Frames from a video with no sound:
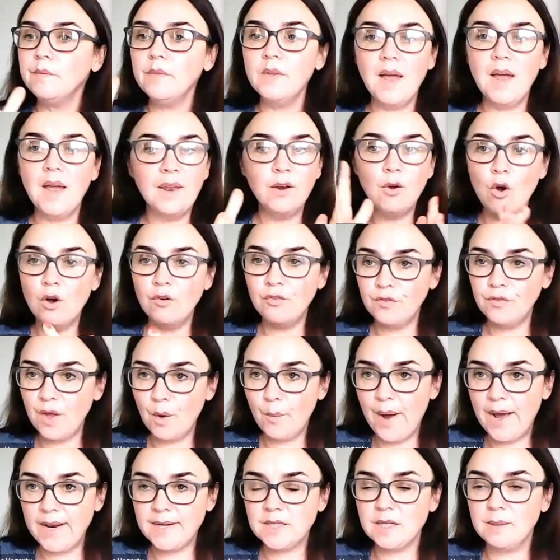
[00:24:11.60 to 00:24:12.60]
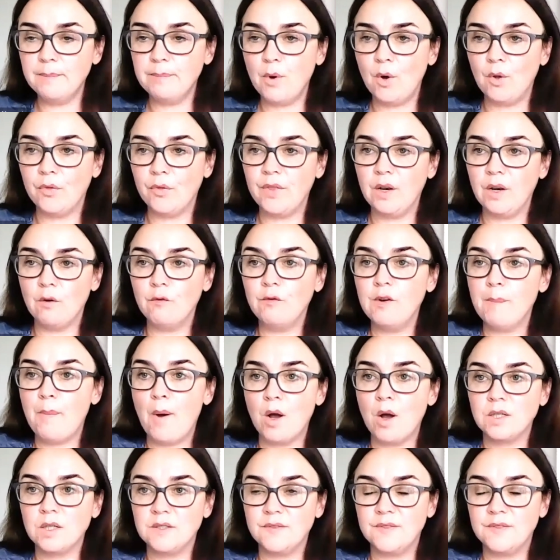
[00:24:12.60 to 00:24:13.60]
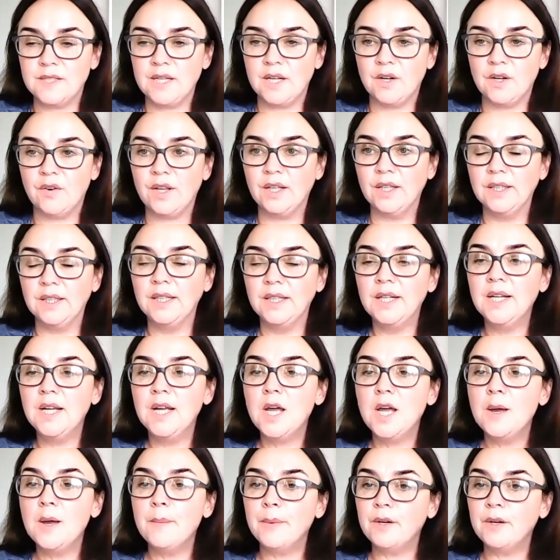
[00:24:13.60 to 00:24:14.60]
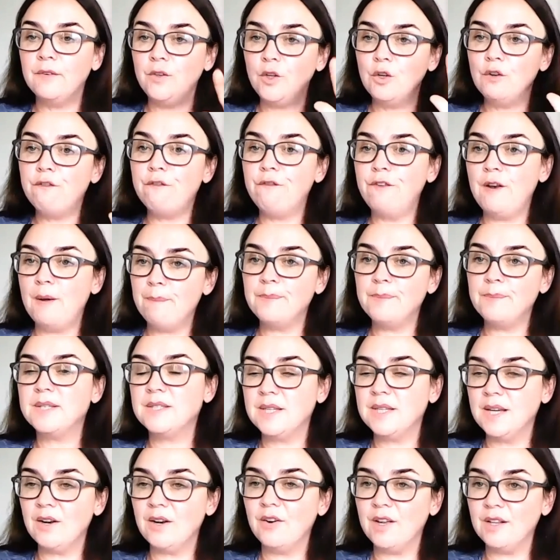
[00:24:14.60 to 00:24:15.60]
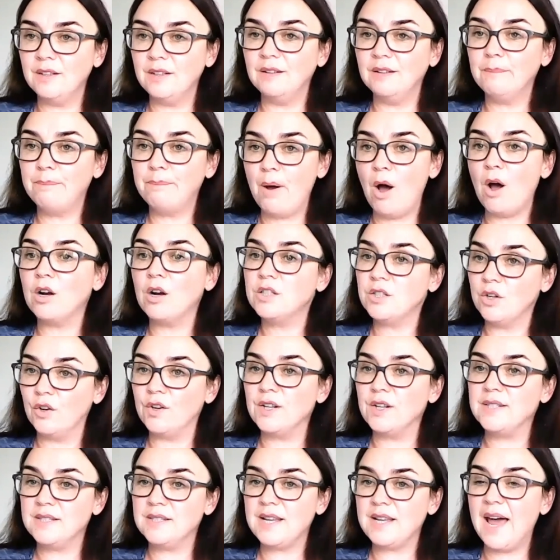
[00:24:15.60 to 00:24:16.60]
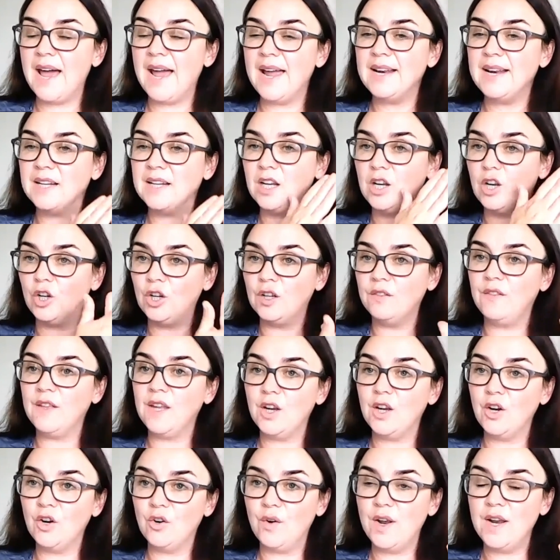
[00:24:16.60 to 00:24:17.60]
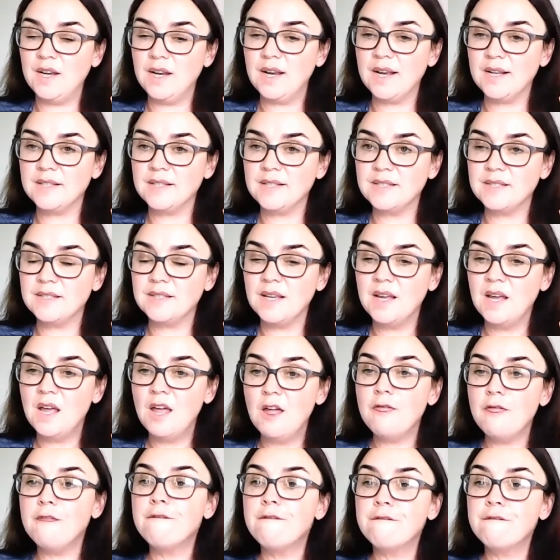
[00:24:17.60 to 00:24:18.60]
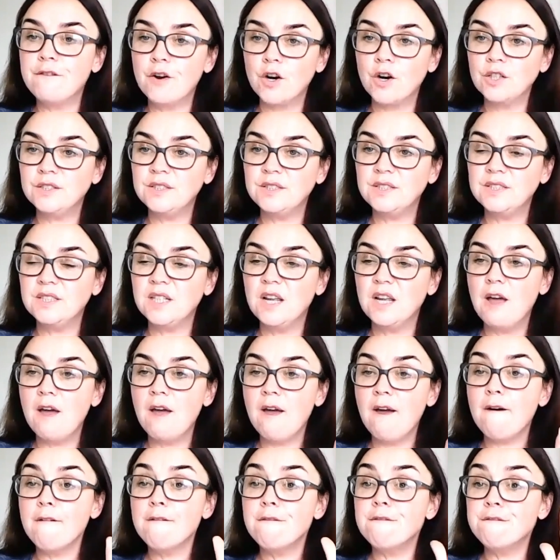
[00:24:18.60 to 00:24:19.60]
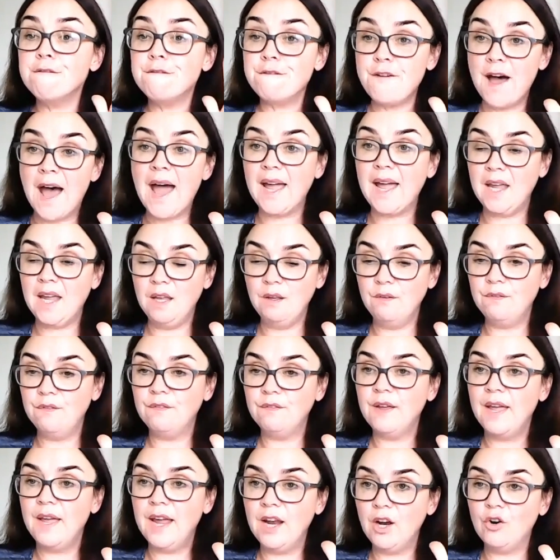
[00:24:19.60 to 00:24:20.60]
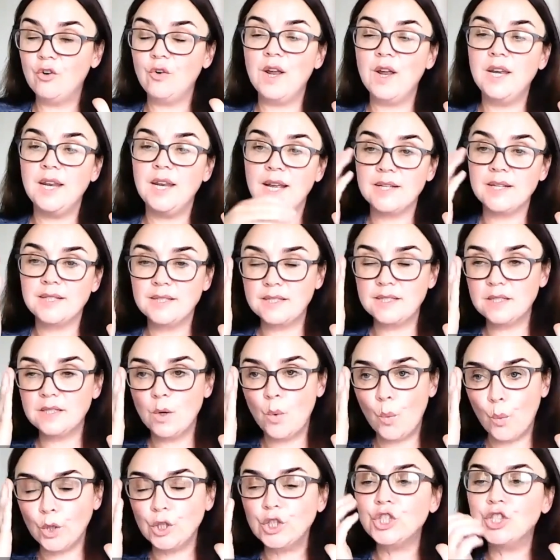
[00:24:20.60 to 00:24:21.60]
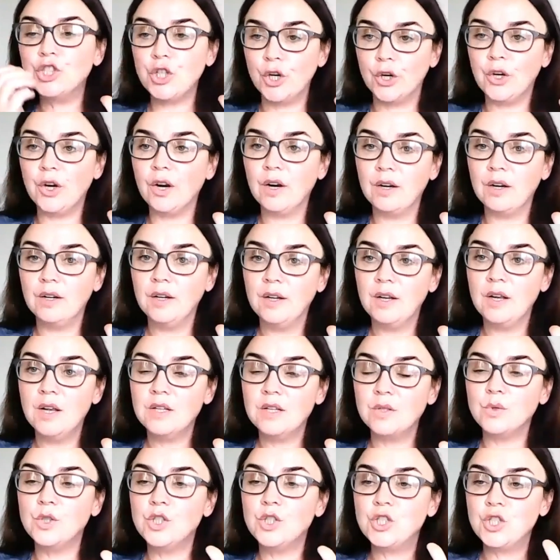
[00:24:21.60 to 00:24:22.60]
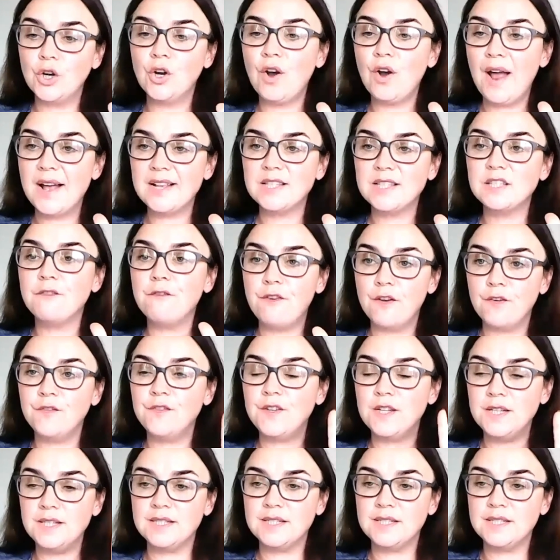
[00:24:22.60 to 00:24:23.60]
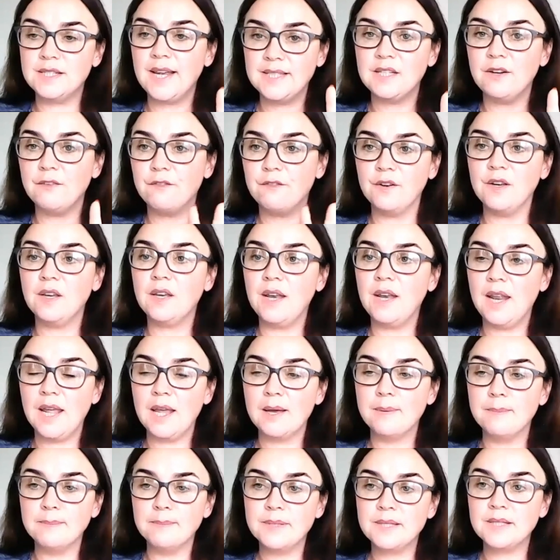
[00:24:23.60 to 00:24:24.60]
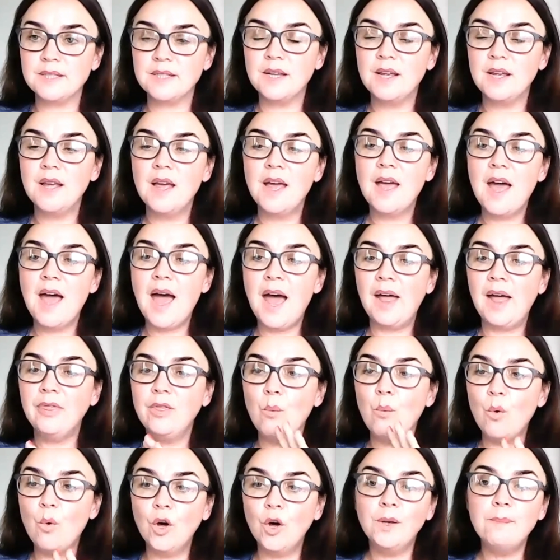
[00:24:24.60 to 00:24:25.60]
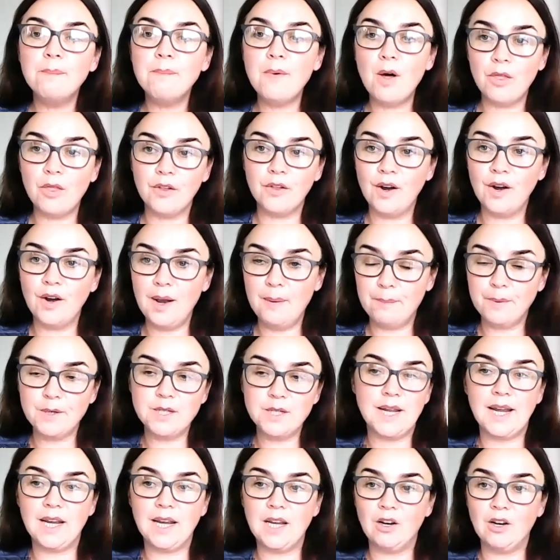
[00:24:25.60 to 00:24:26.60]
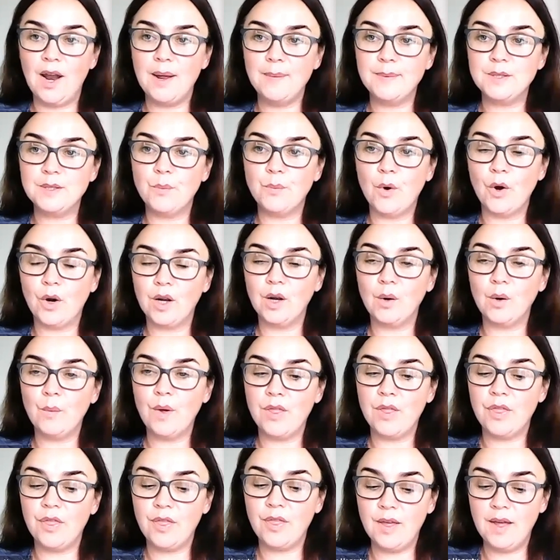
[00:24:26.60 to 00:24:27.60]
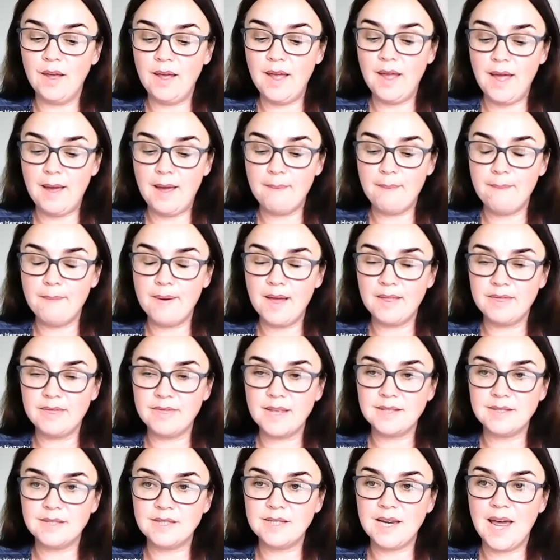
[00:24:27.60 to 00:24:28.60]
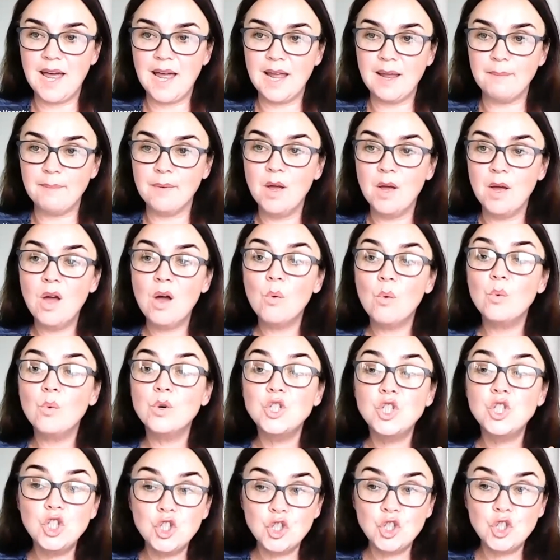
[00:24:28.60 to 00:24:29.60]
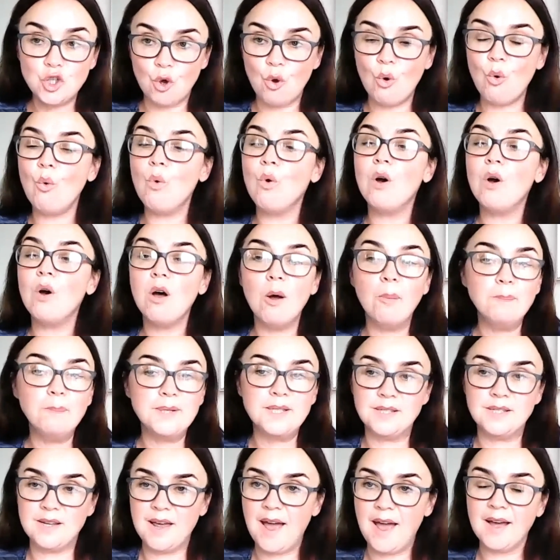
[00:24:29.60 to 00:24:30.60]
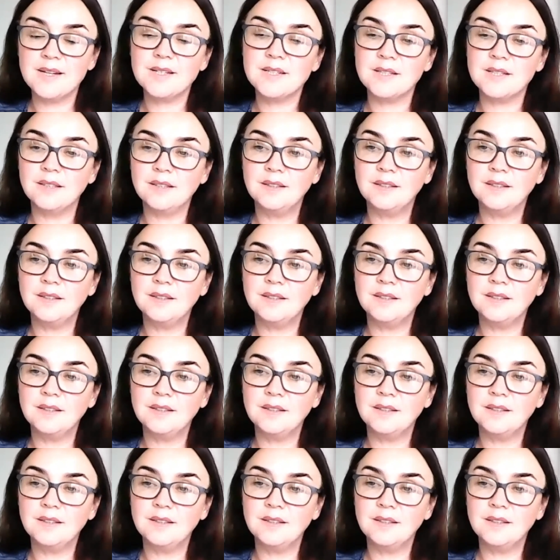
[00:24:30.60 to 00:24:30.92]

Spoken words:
And off they went and bought the lovely box of cereal. But if you flip the cereal box on its side and look at the ingredients, the first 5 ingredients were sugar. So sugar has 56 different names. And the one mother in particular I was working with at this time was so upset,